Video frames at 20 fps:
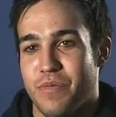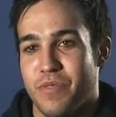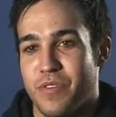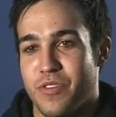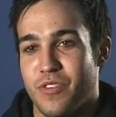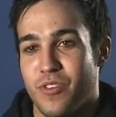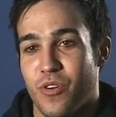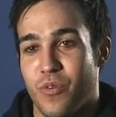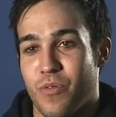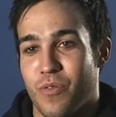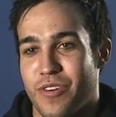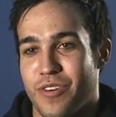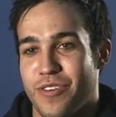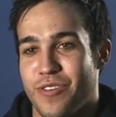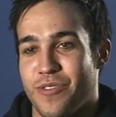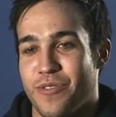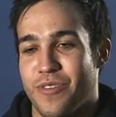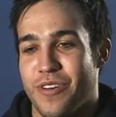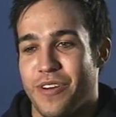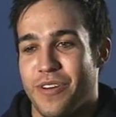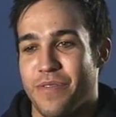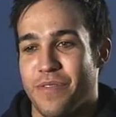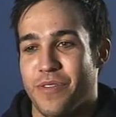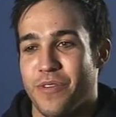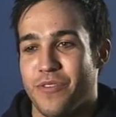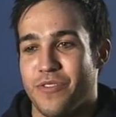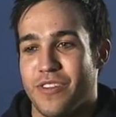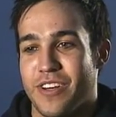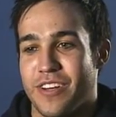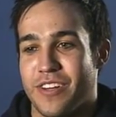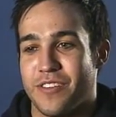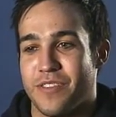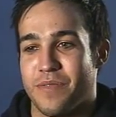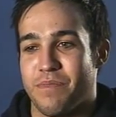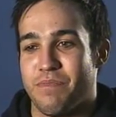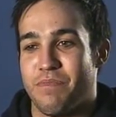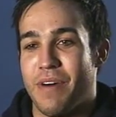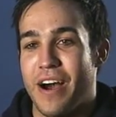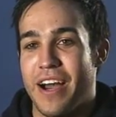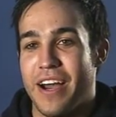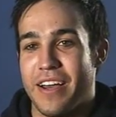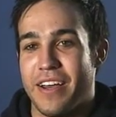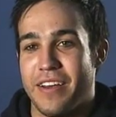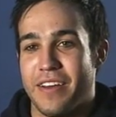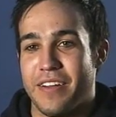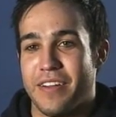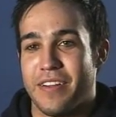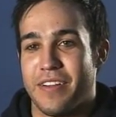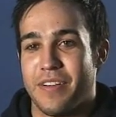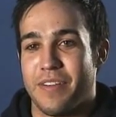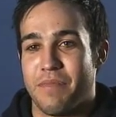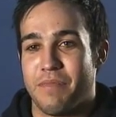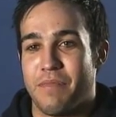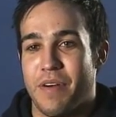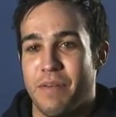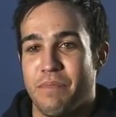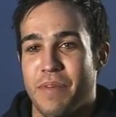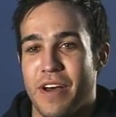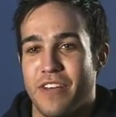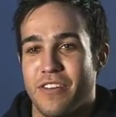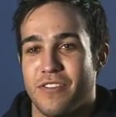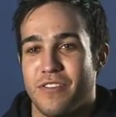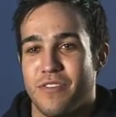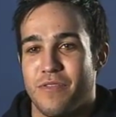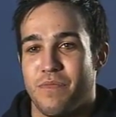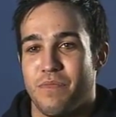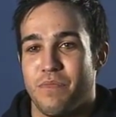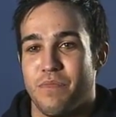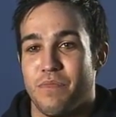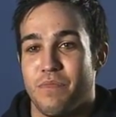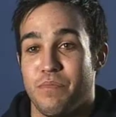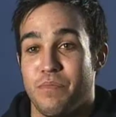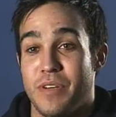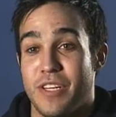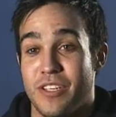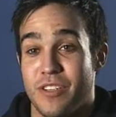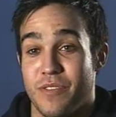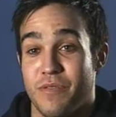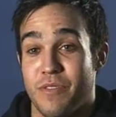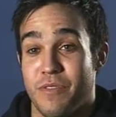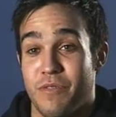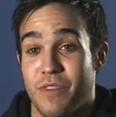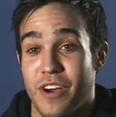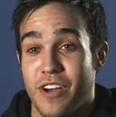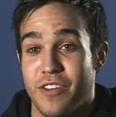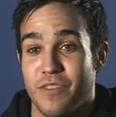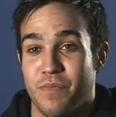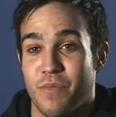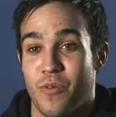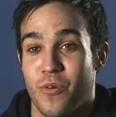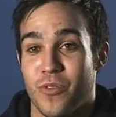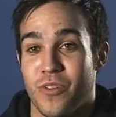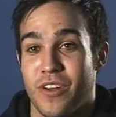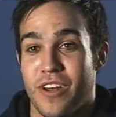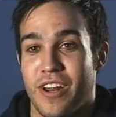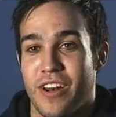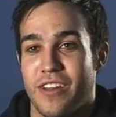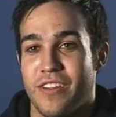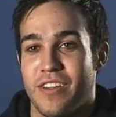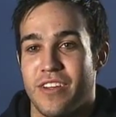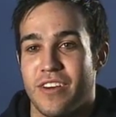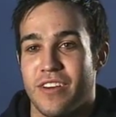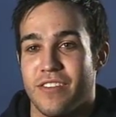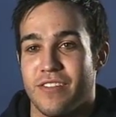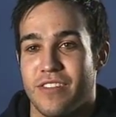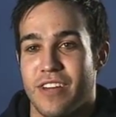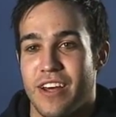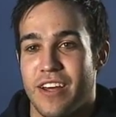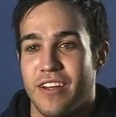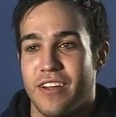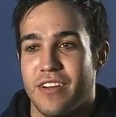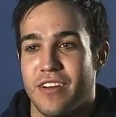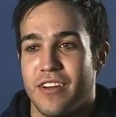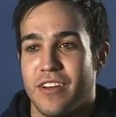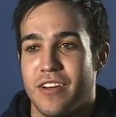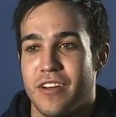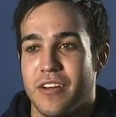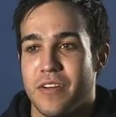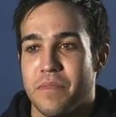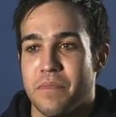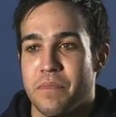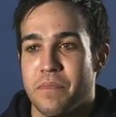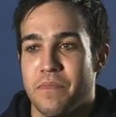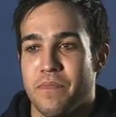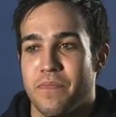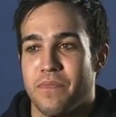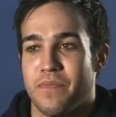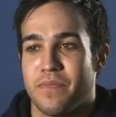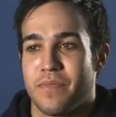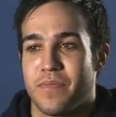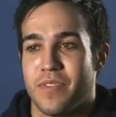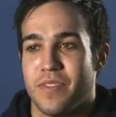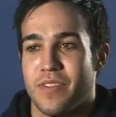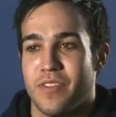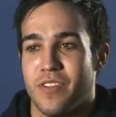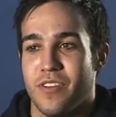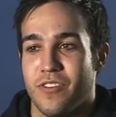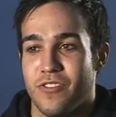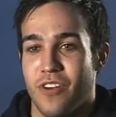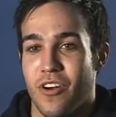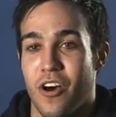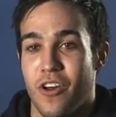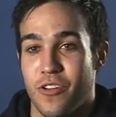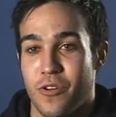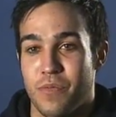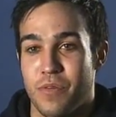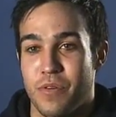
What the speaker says: don't want to do any of those things. My best piece of advice, more than anything, is that there's other